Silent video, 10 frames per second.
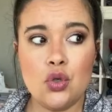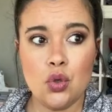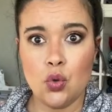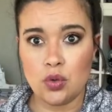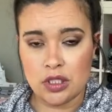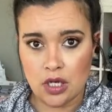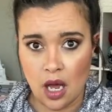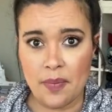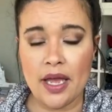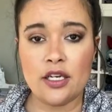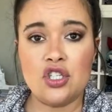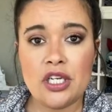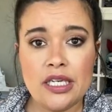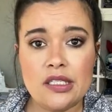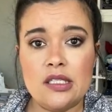to stop buying
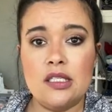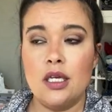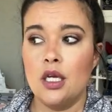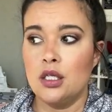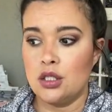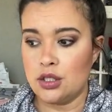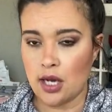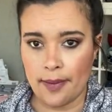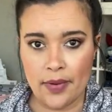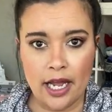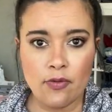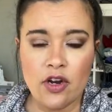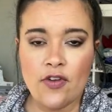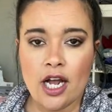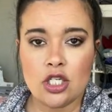sheets, stop buying
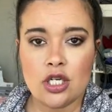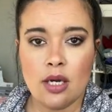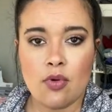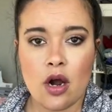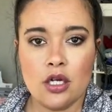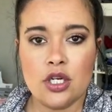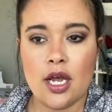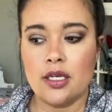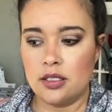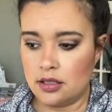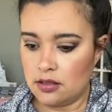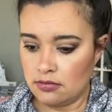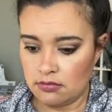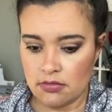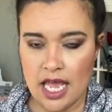refashioning projects,
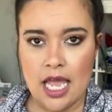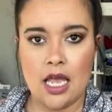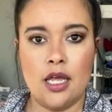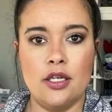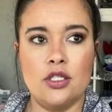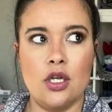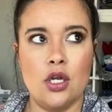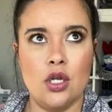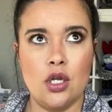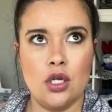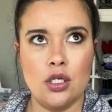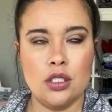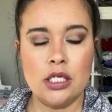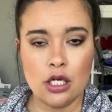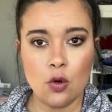and
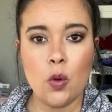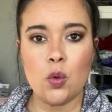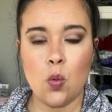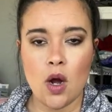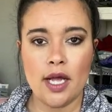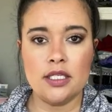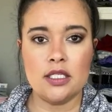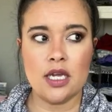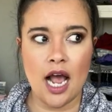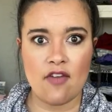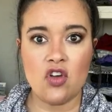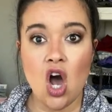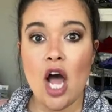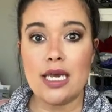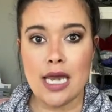deal with what I've
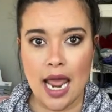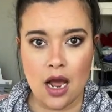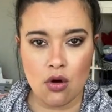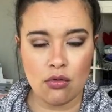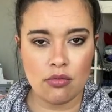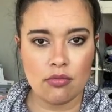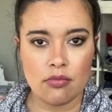got now